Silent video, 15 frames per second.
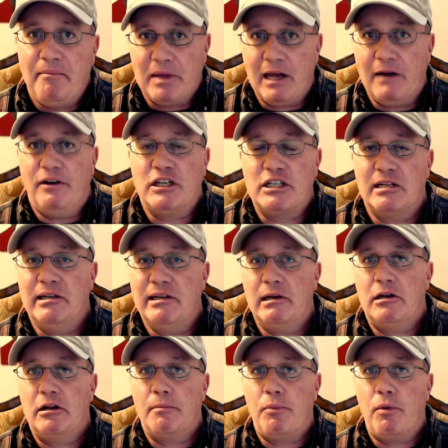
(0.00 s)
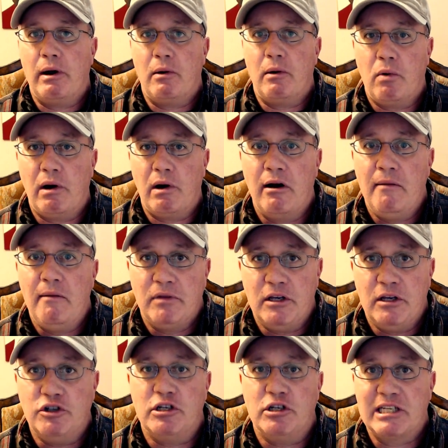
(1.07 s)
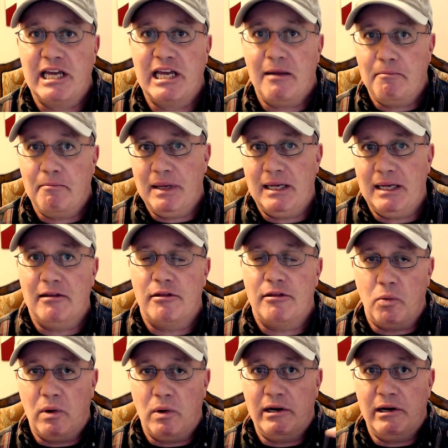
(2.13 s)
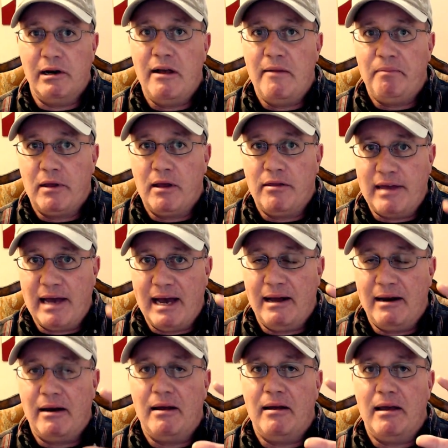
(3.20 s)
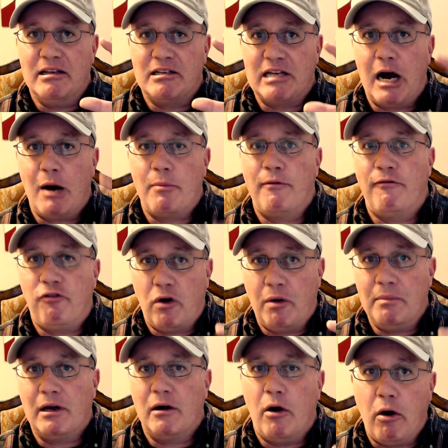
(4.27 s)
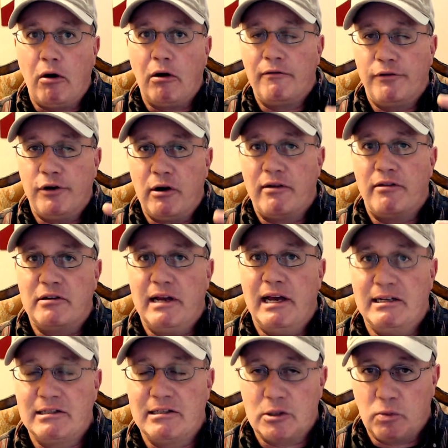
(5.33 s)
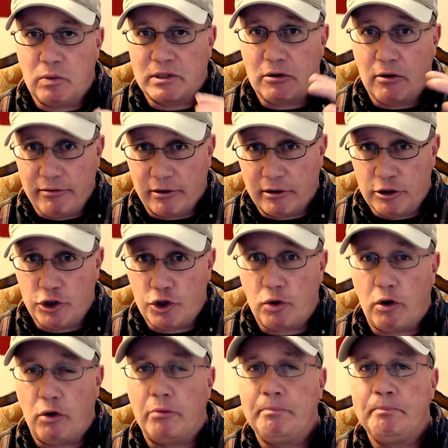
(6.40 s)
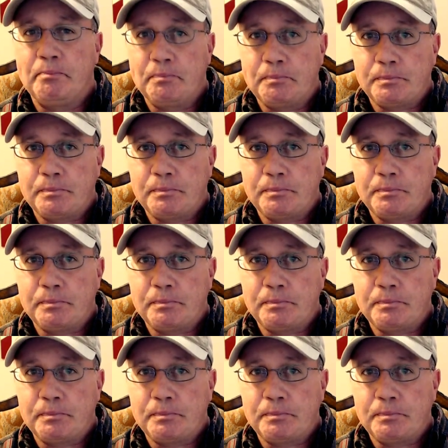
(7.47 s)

And eventually you get to the point where you just can't beat it. The one that is outperforming all of your other tests is what's called the control.